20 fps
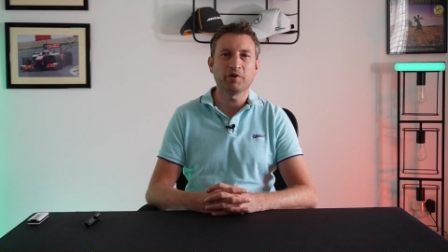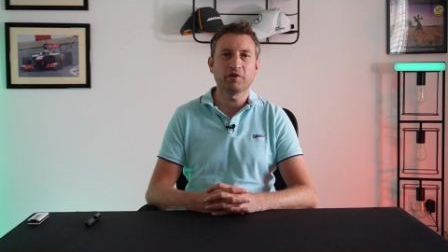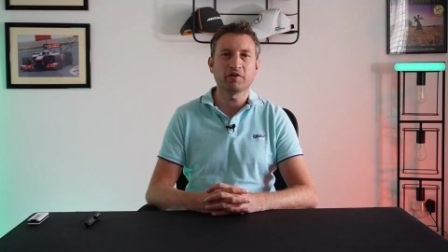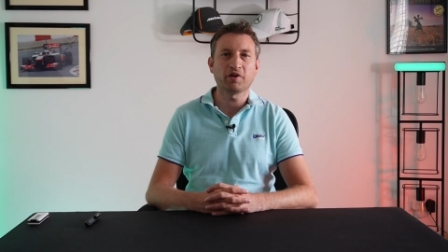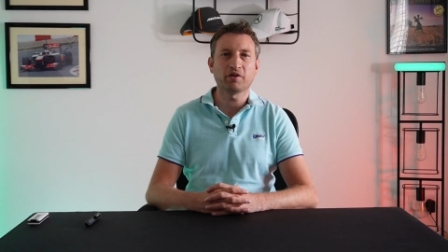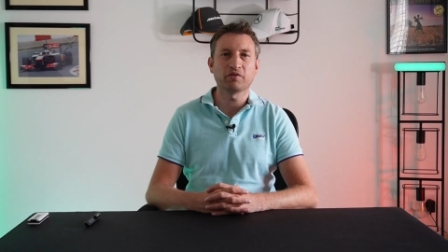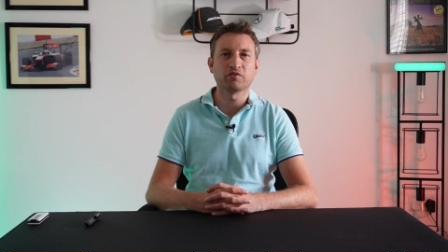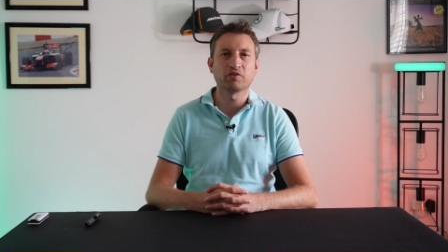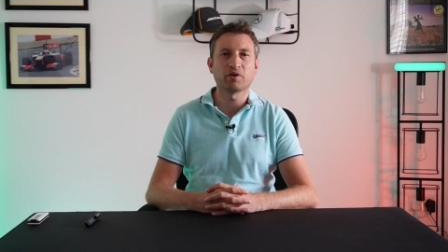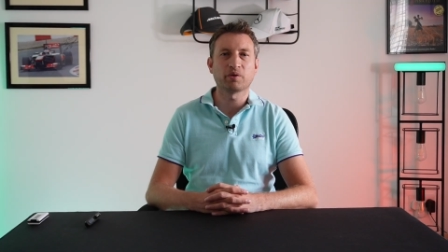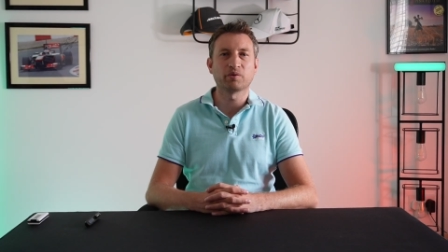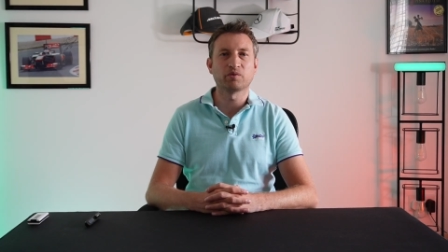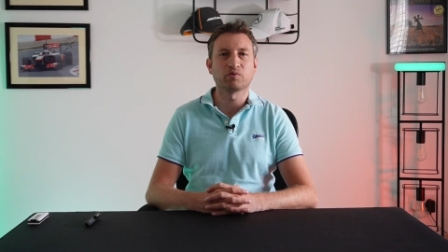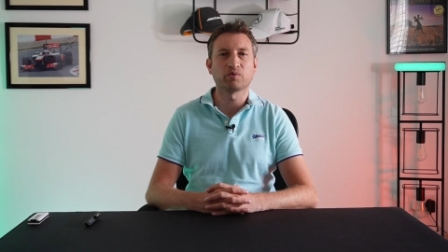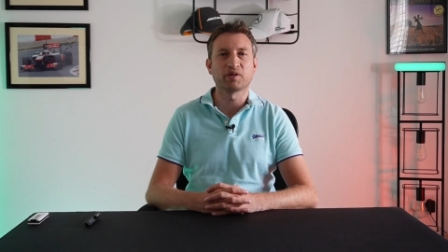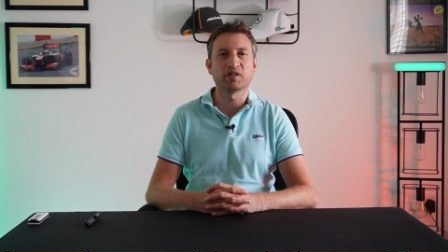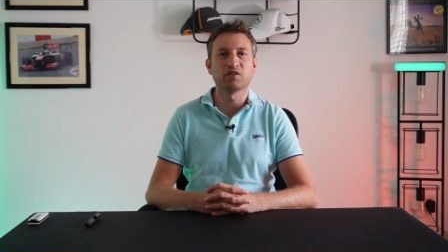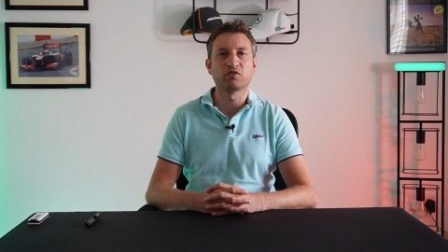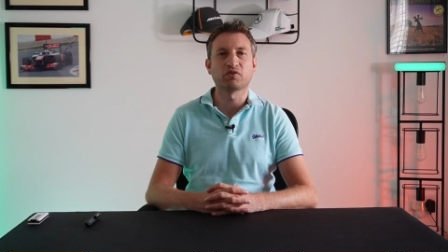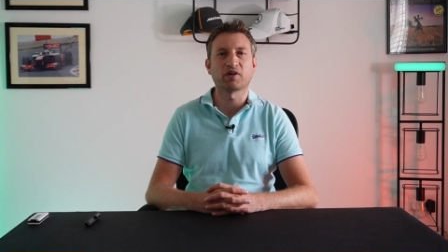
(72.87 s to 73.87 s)
not going to go into
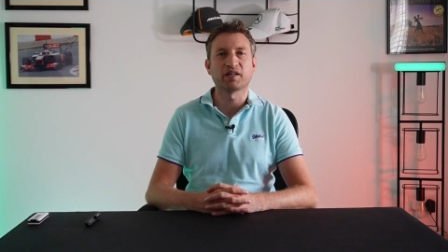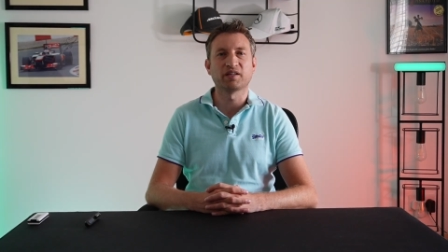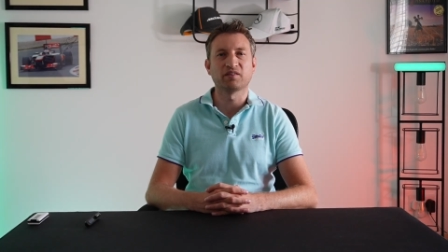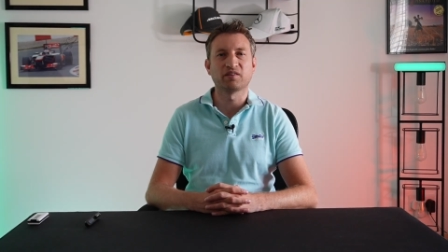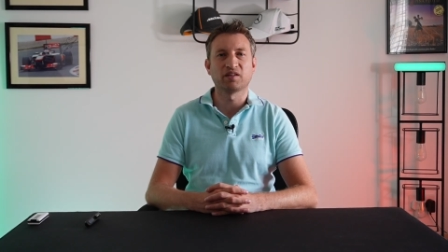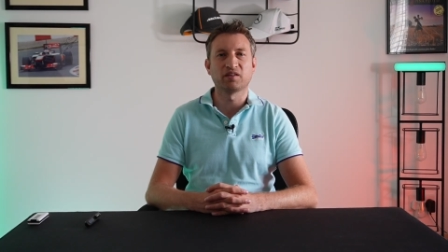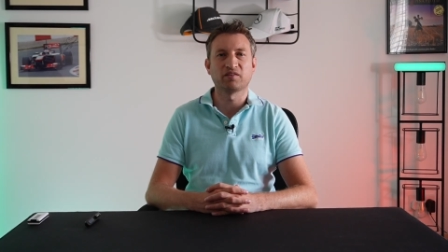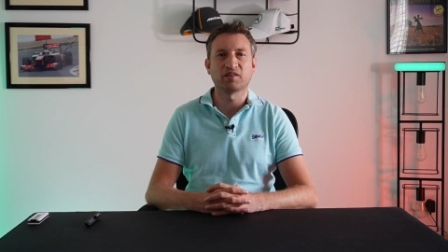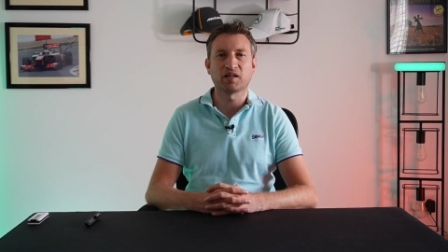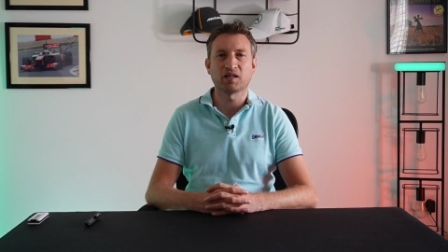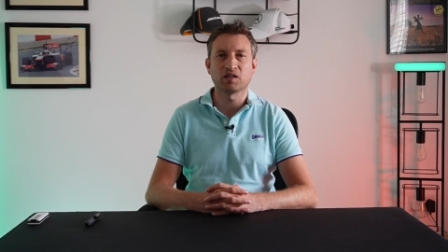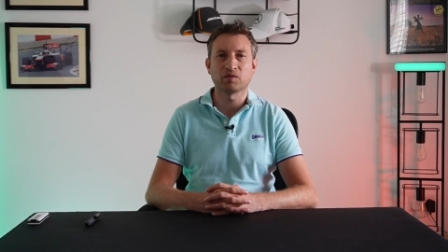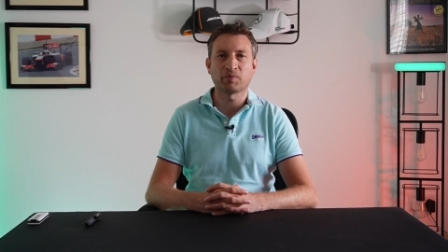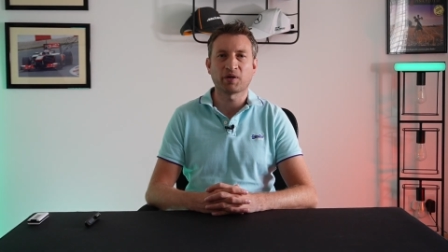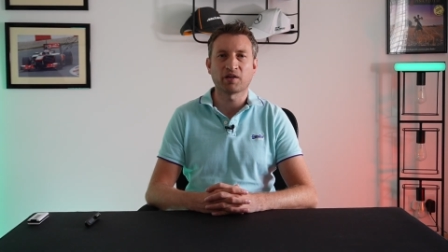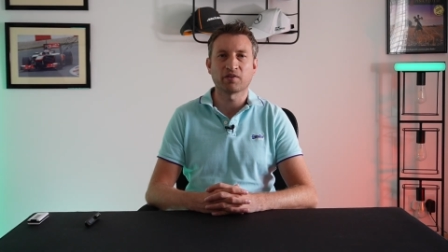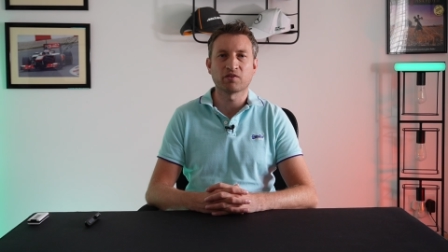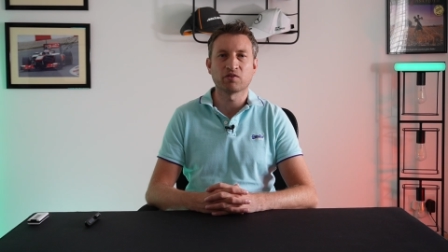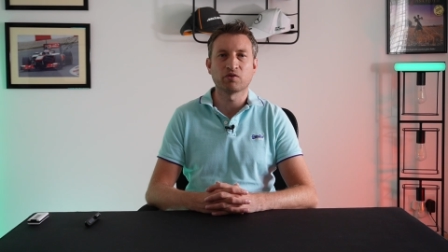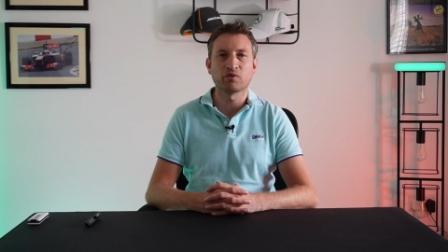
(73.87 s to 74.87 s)
any great detail
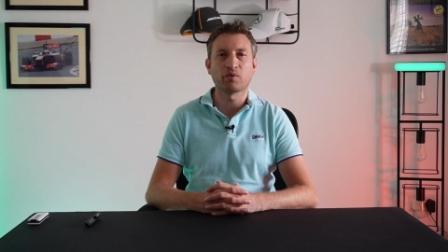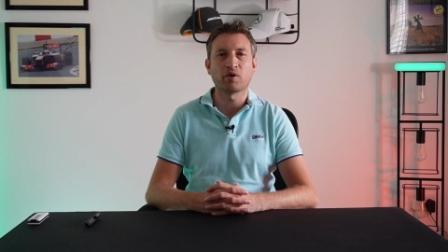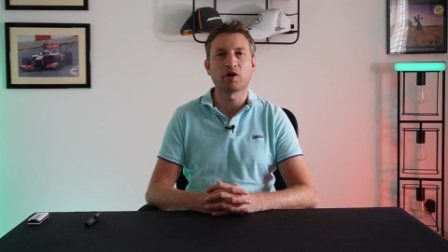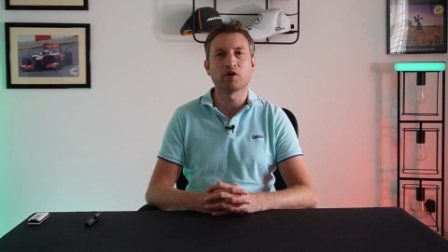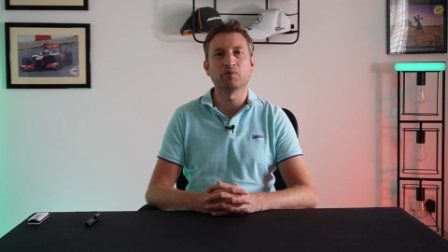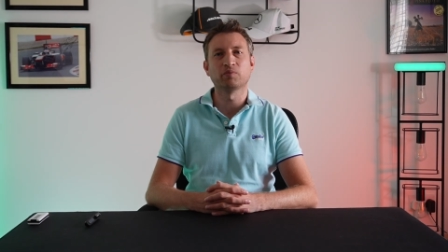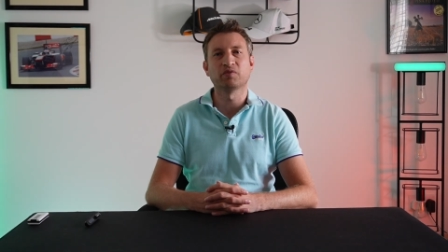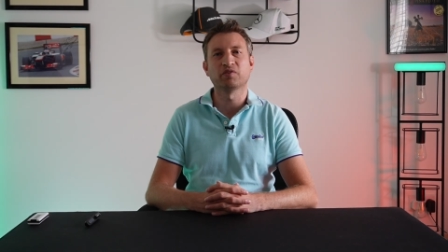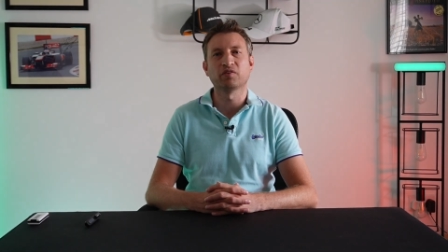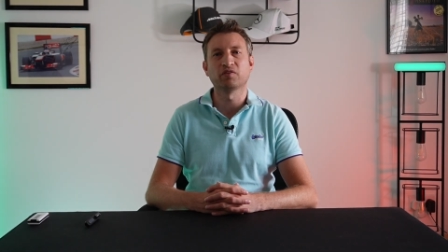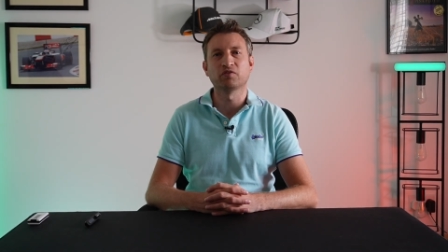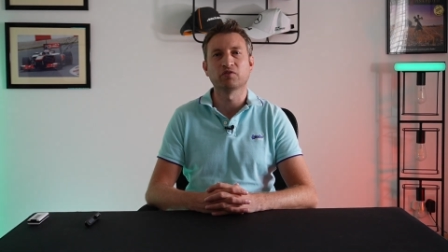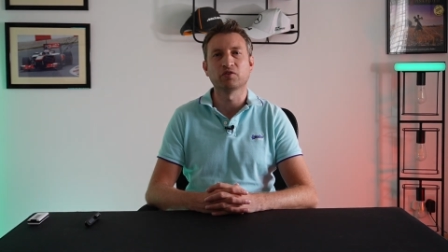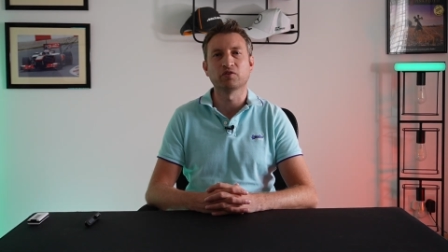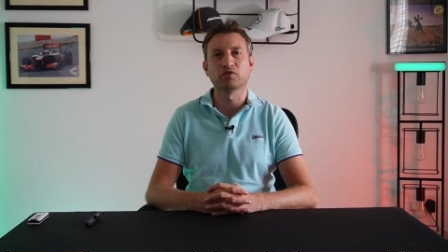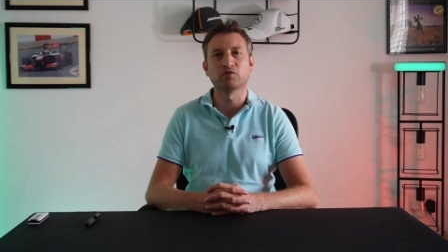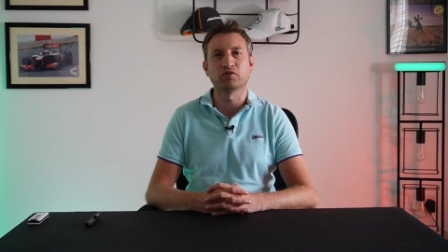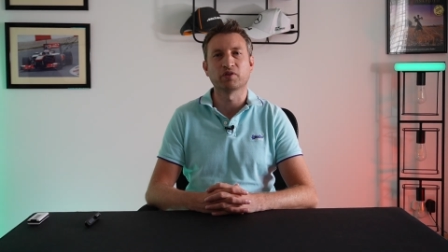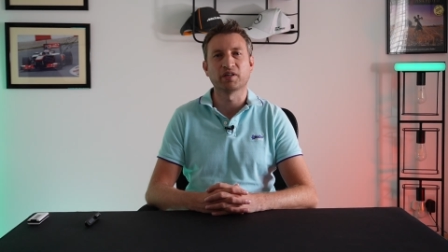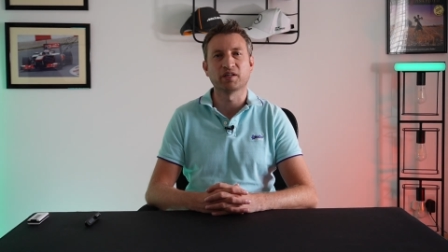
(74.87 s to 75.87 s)
about the new Home
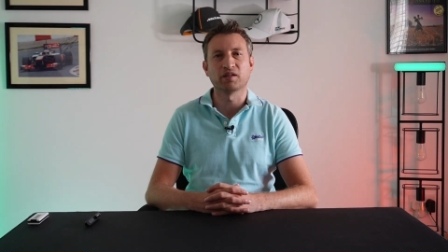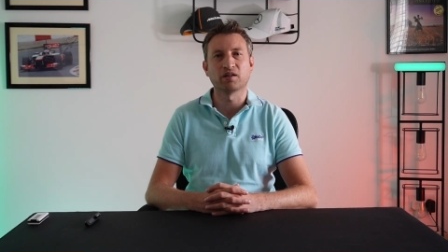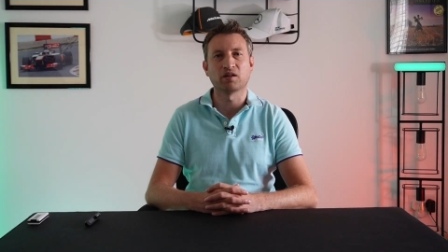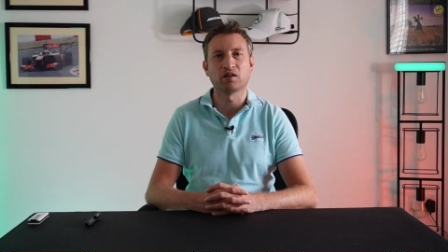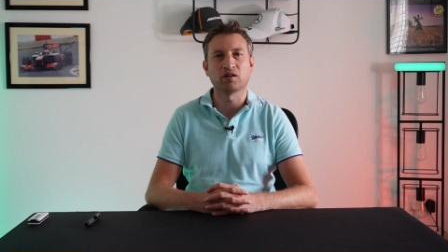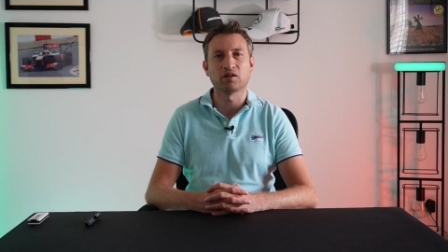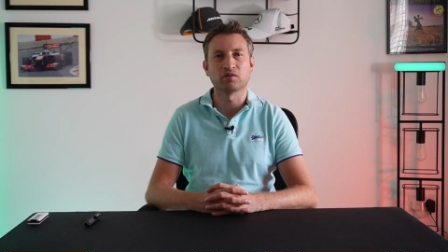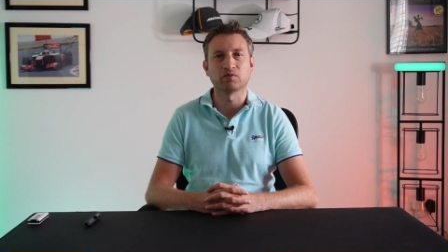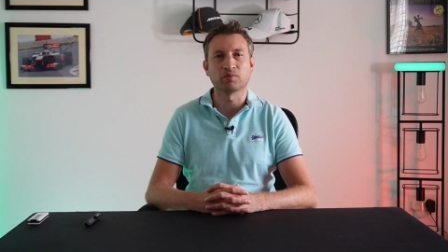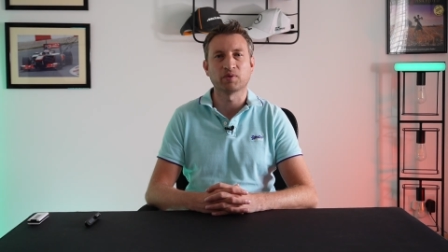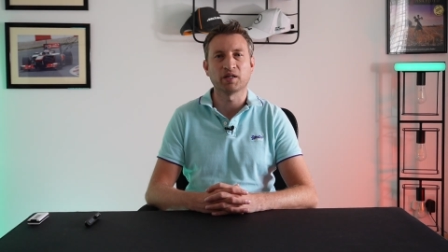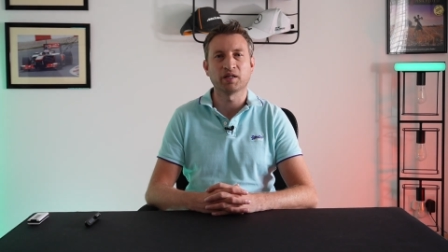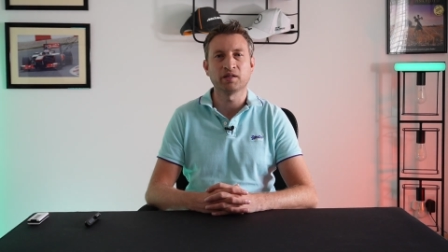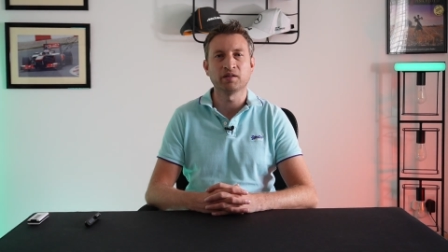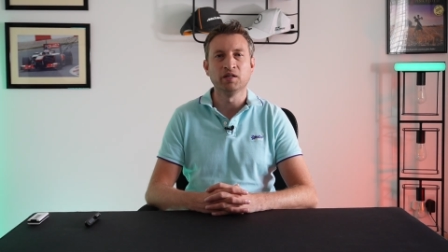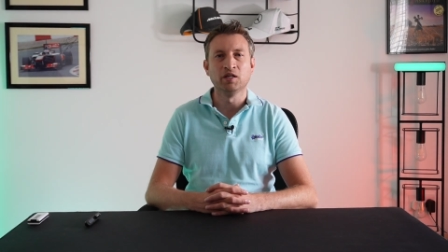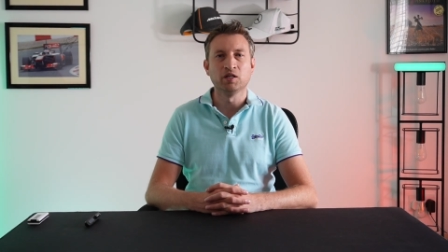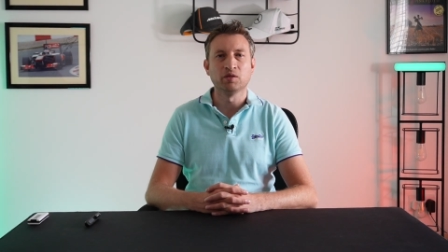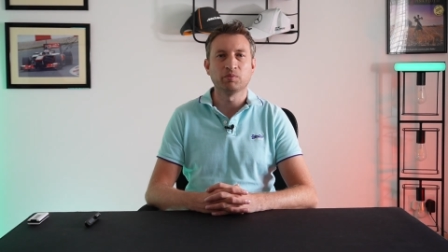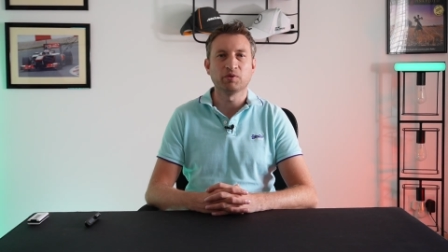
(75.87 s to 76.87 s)
Assistant Green hardware
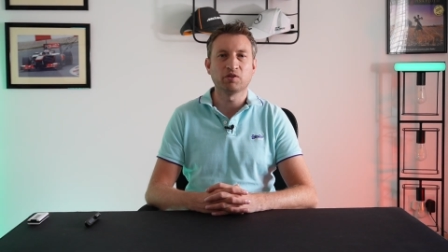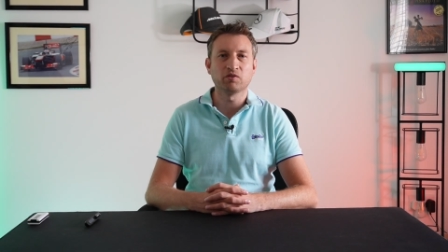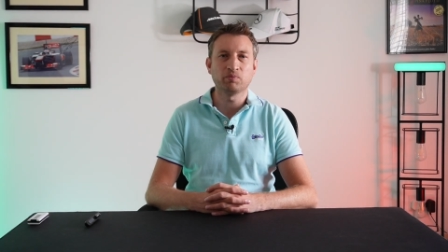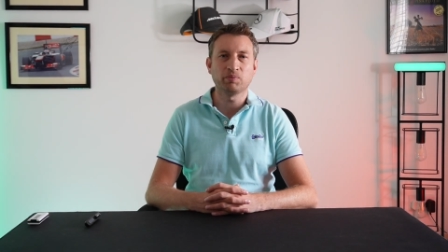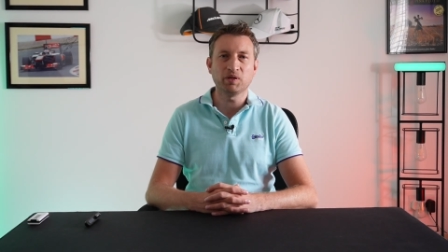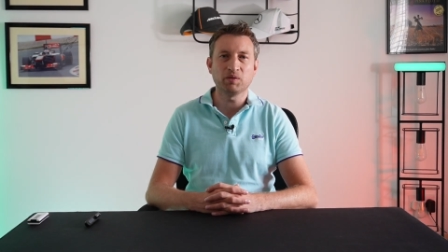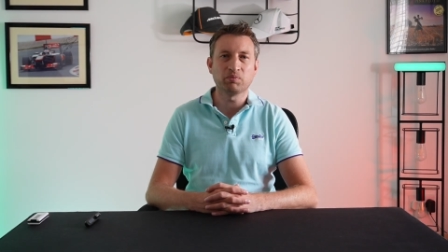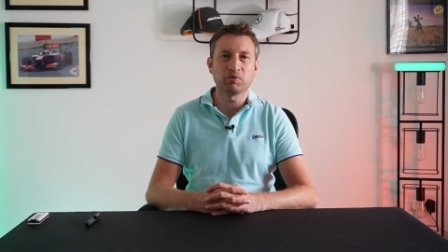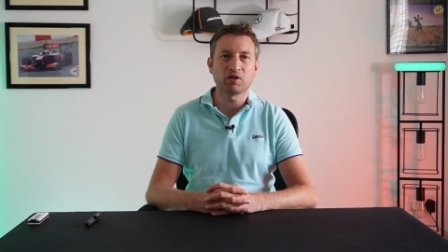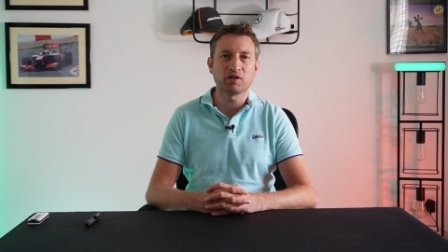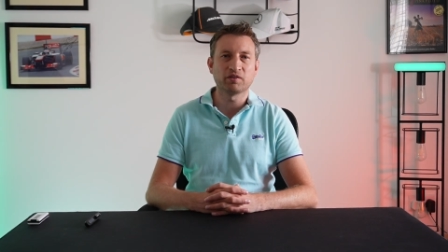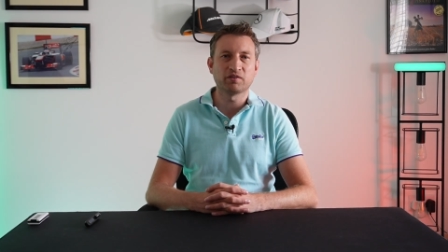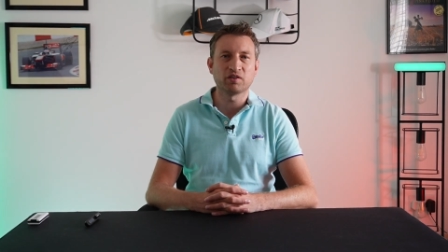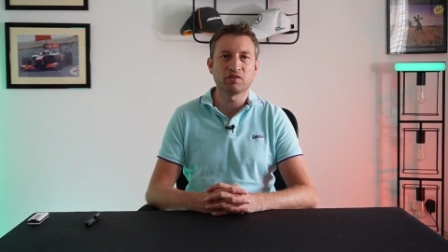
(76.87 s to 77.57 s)
because people like